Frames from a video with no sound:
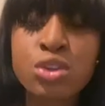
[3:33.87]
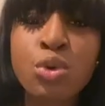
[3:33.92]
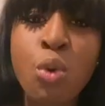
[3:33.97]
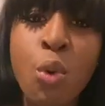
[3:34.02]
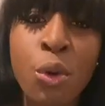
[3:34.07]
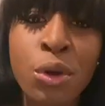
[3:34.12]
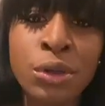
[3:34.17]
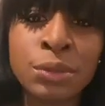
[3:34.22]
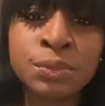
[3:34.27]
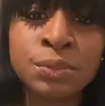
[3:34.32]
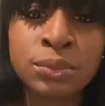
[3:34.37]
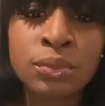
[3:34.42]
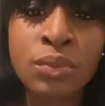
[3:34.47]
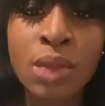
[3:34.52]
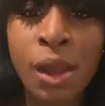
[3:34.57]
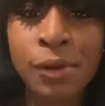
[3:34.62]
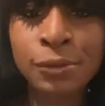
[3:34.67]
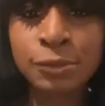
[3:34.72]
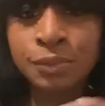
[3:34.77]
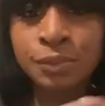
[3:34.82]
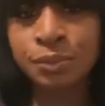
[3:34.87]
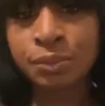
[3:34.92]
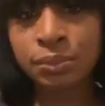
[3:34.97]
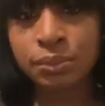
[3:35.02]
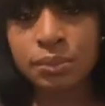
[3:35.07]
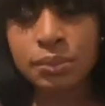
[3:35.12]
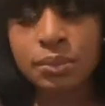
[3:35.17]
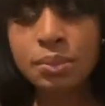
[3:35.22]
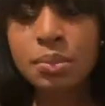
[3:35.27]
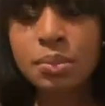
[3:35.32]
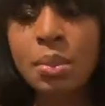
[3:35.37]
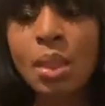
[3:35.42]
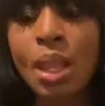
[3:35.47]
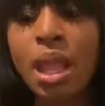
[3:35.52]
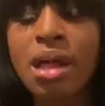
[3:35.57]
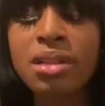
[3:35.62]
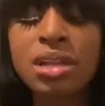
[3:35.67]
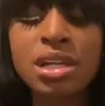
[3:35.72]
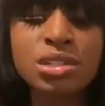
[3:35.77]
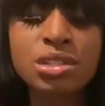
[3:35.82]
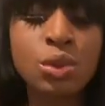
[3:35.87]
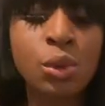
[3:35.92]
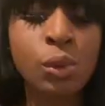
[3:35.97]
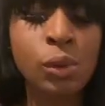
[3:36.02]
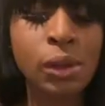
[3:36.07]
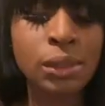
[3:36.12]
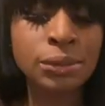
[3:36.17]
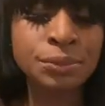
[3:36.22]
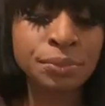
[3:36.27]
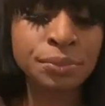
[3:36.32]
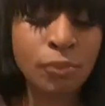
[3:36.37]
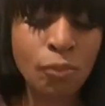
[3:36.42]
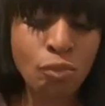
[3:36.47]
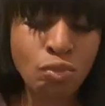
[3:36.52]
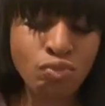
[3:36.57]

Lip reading: cool. Oh, that's cool.